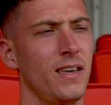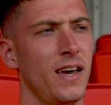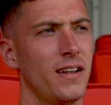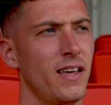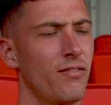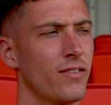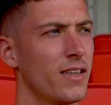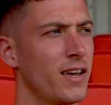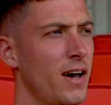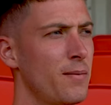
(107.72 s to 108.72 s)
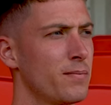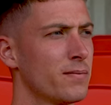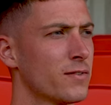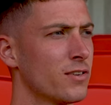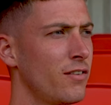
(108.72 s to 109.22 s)
Yeah, definitely.
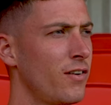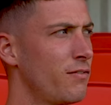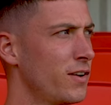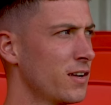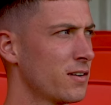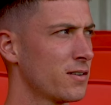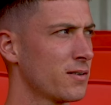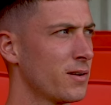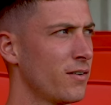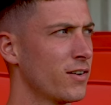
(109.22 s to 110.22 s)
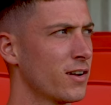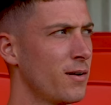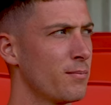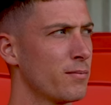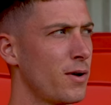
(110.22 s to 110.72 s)
I think
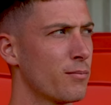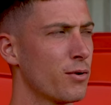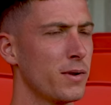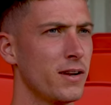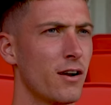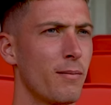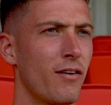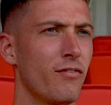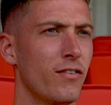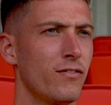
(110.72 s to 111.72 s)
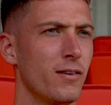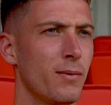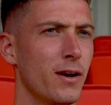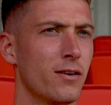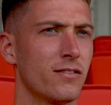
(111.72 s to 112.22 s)
I'm probably near about 50
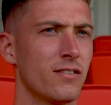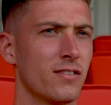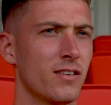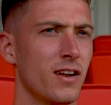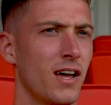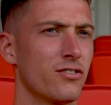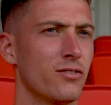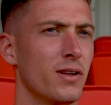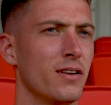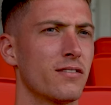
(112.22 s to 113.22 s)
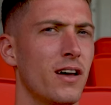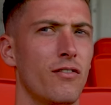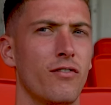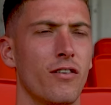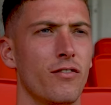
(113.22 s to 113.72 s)
appearances in the National League
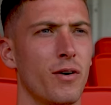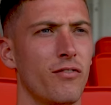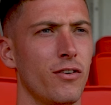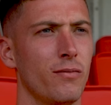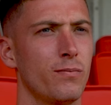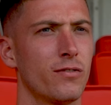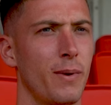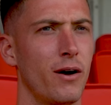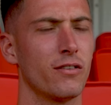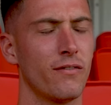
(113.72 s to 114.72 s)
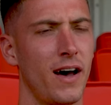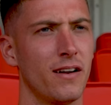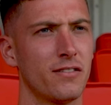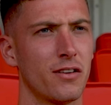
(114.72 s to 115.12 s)
South over my few spells I've had.